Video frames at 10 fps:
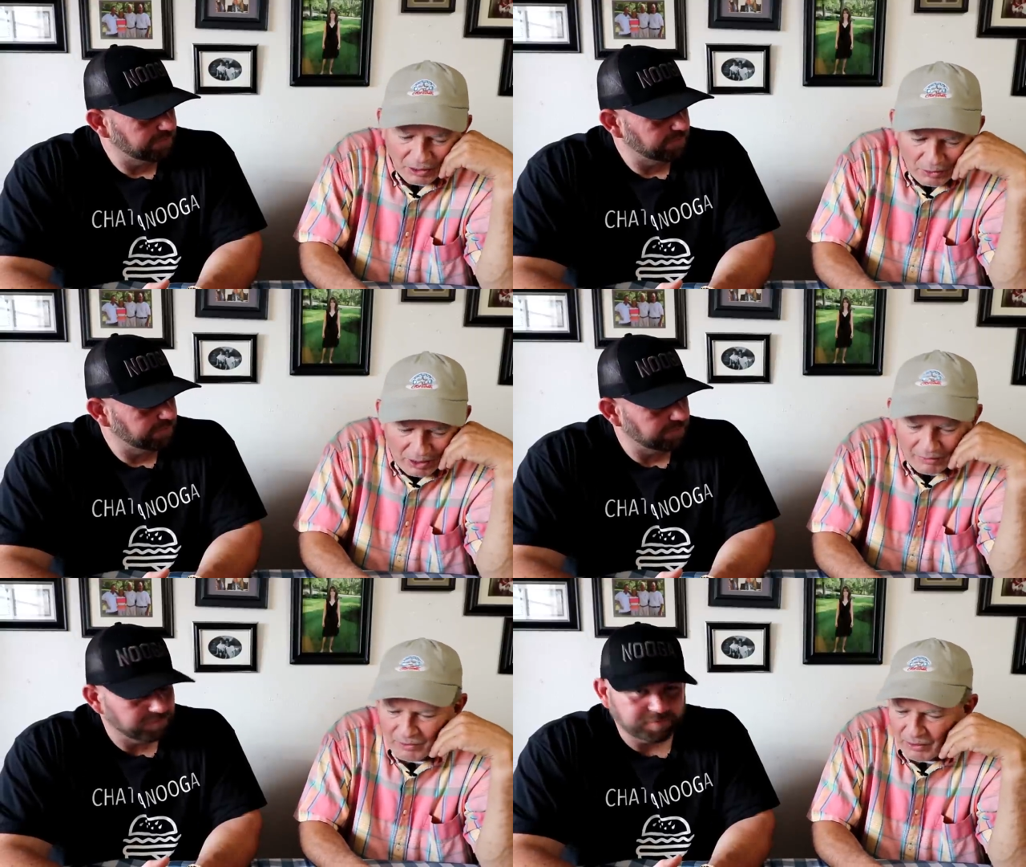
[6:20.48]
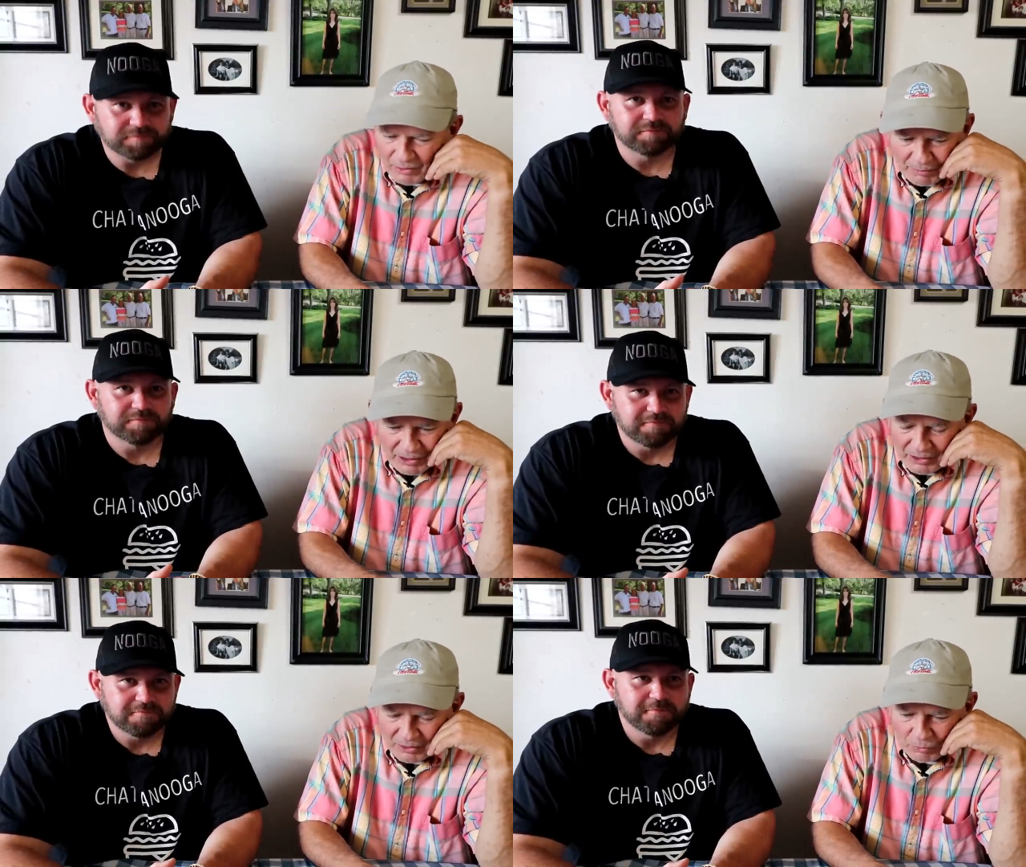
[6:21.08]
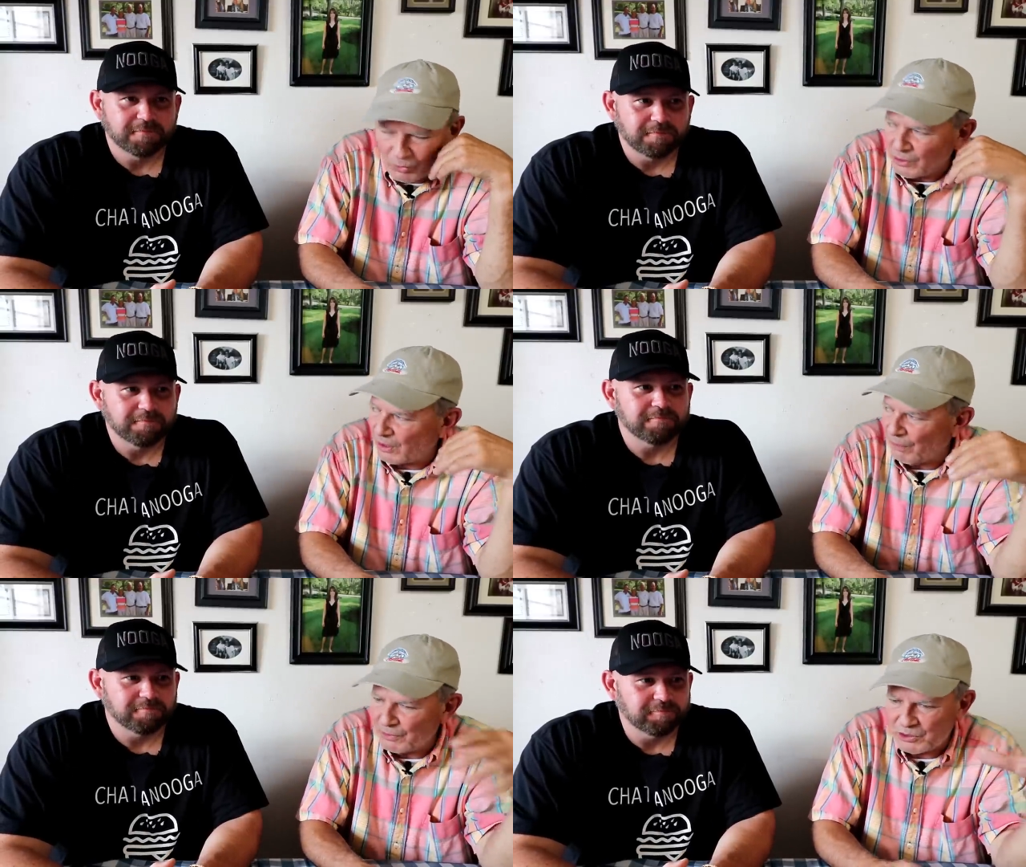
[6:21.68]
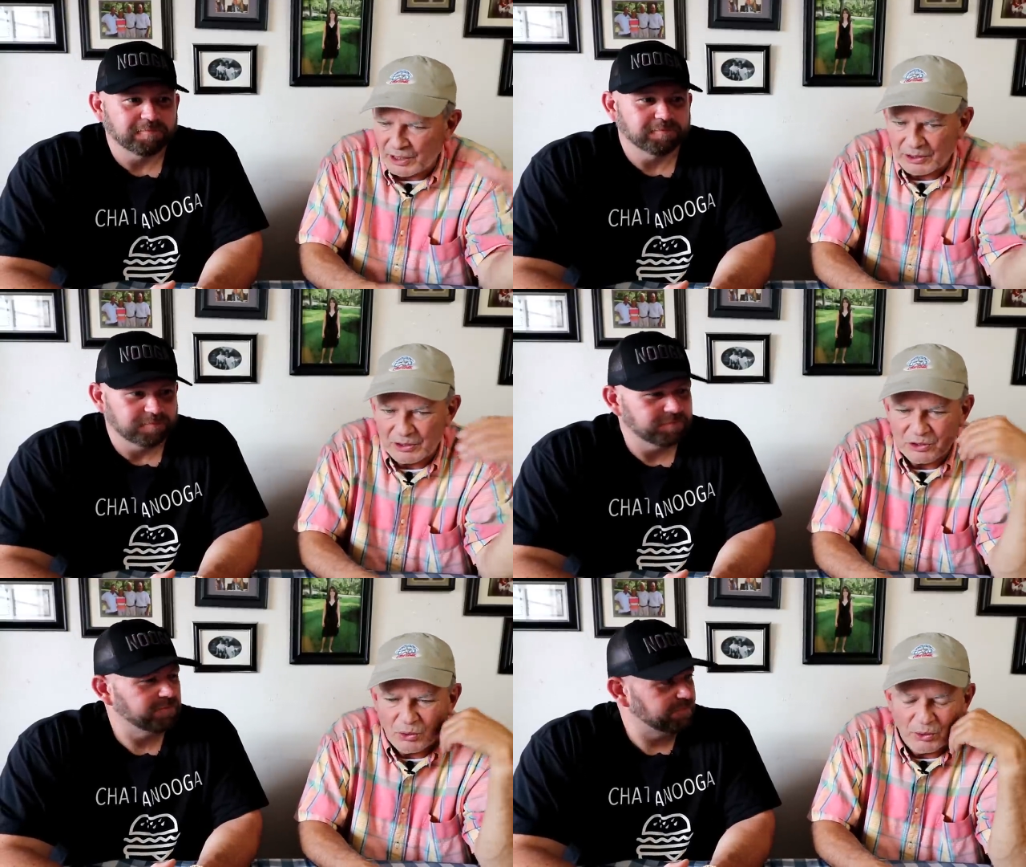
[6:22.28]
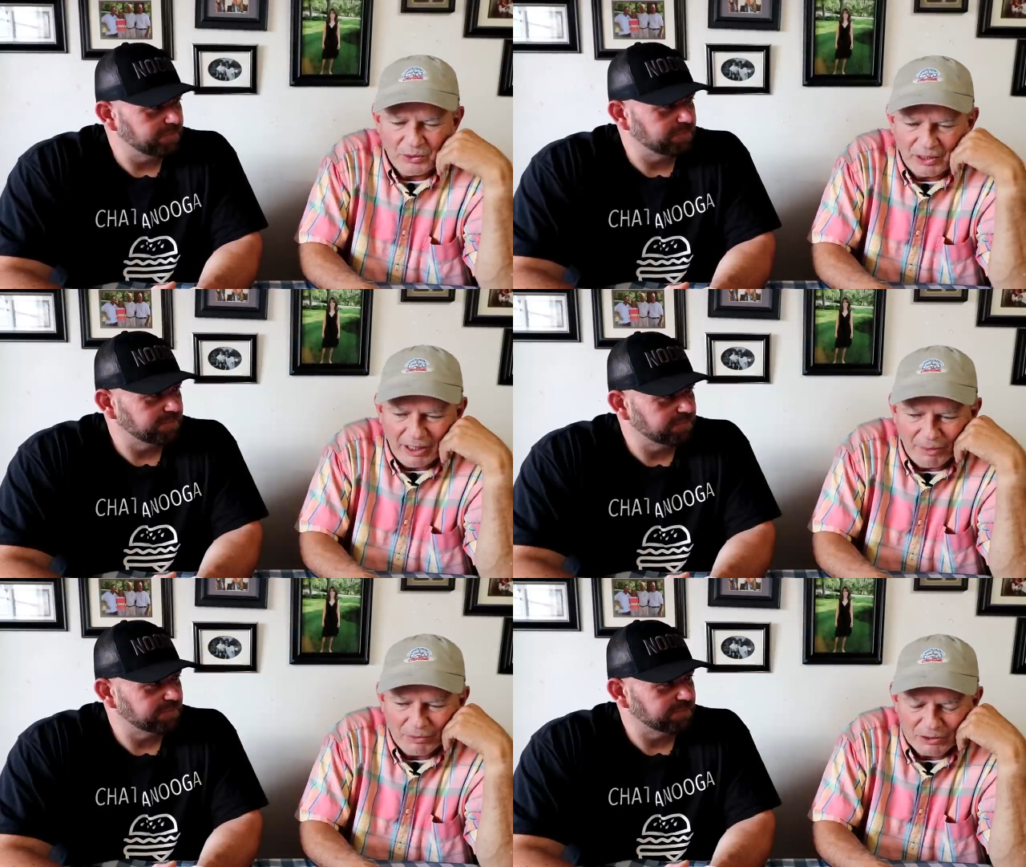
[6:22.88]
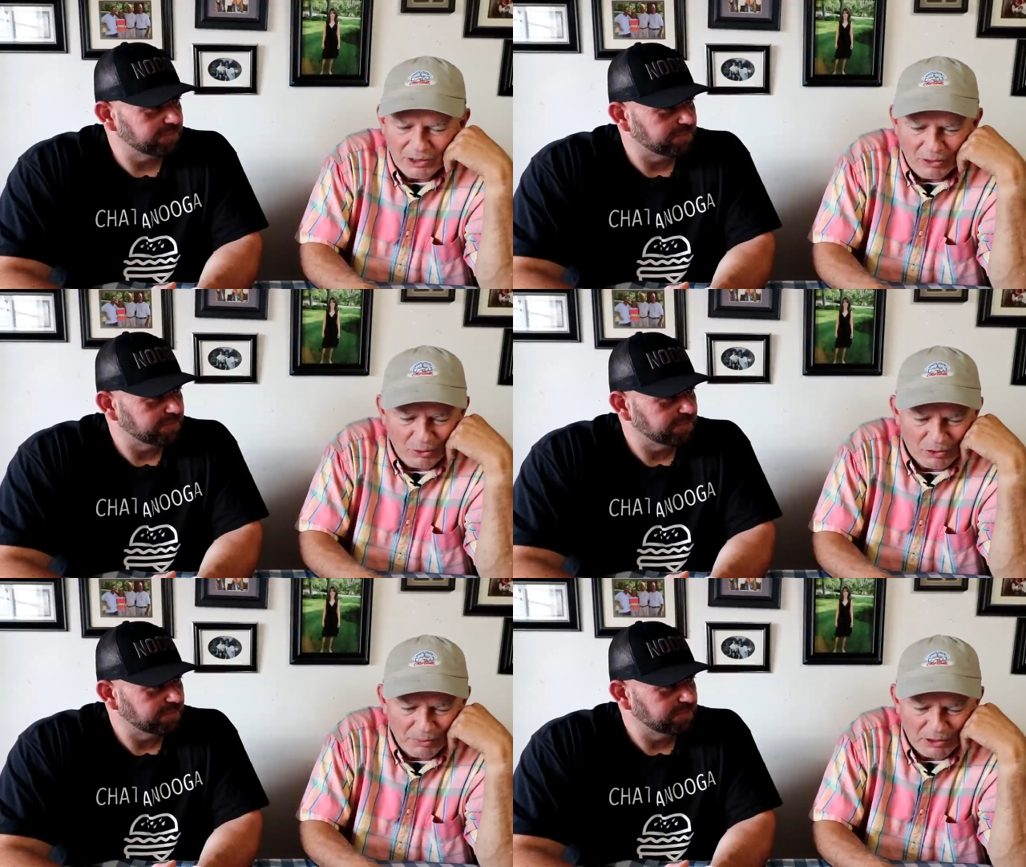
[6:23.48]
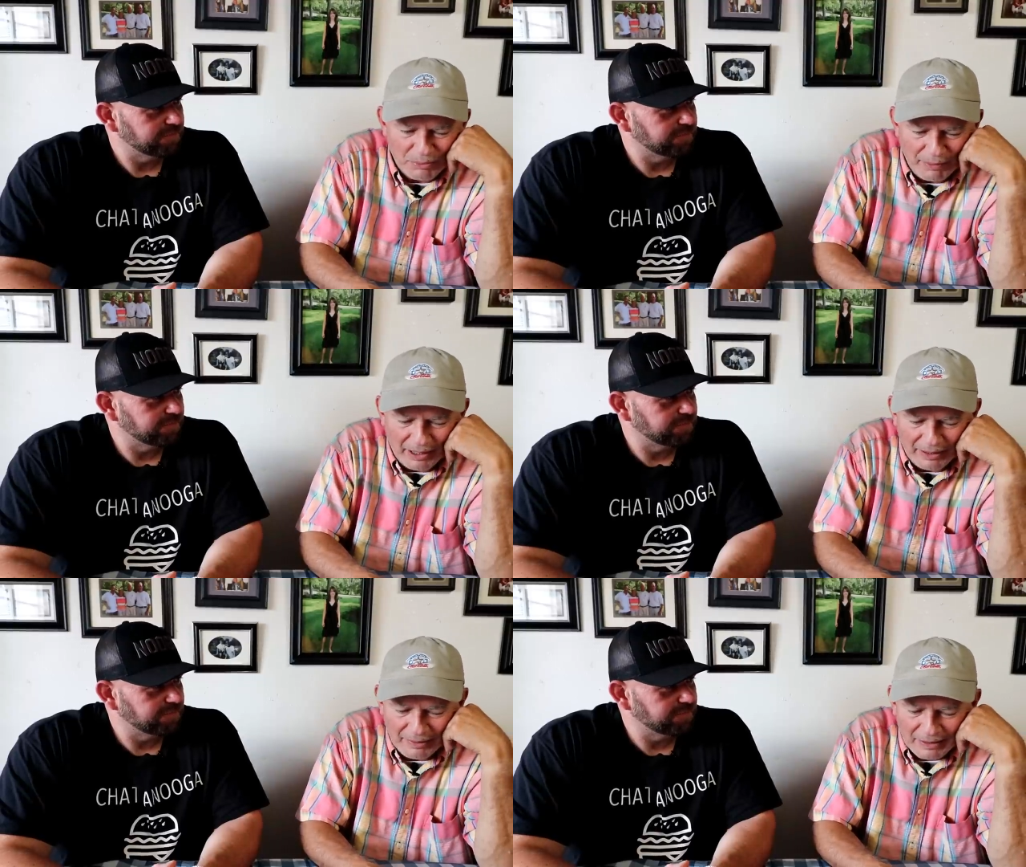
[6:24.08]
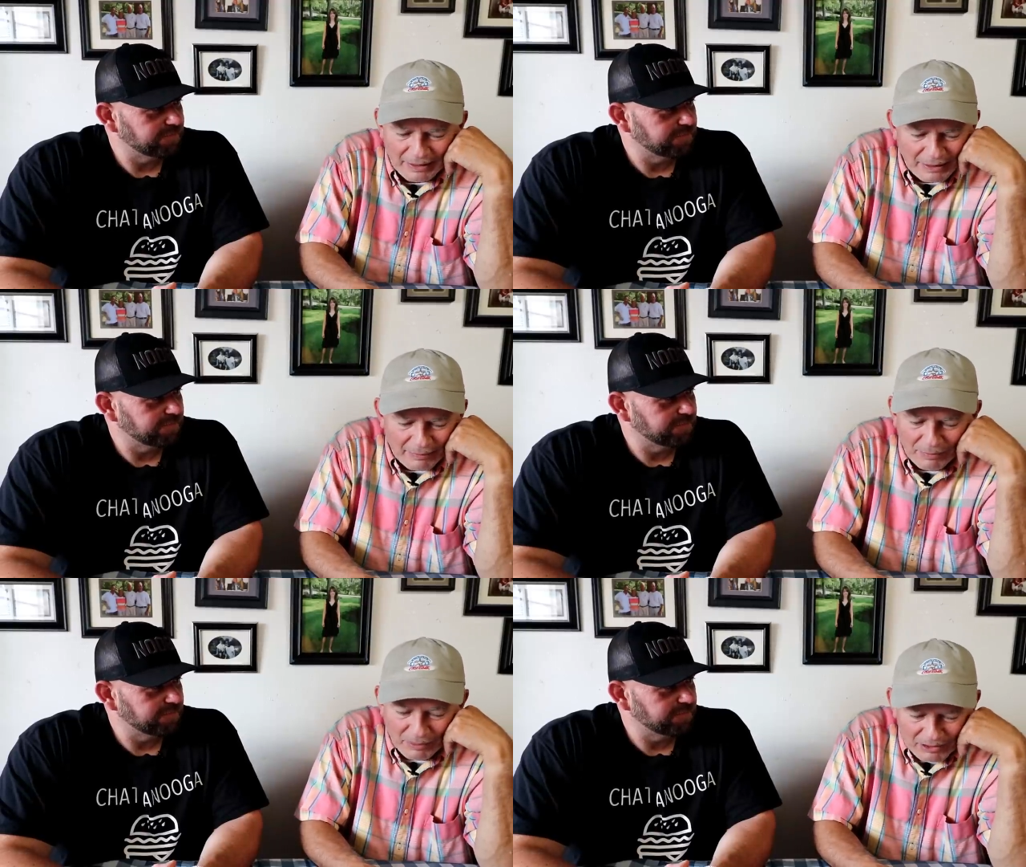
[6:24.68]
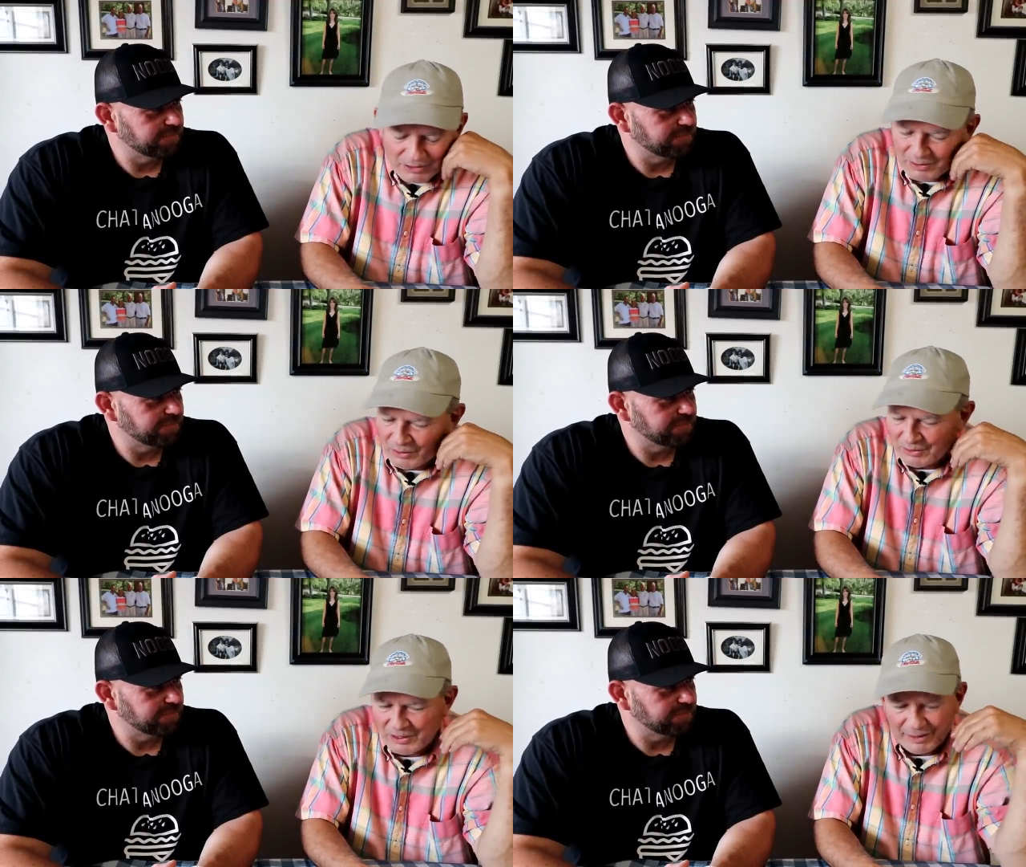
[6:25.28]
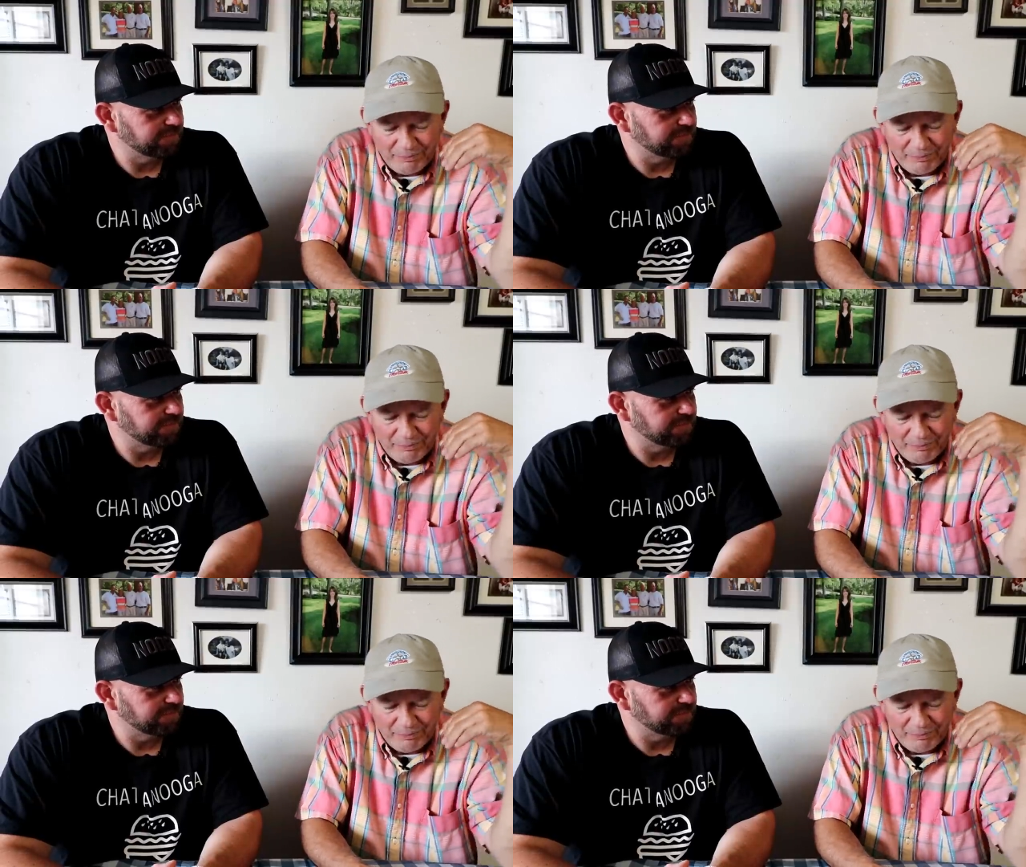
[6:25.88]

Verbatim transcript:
Speaker 1: a lot of the, the, media wanted to come and check this darn thing out because they'd heard so much about it. But it's, you know, it's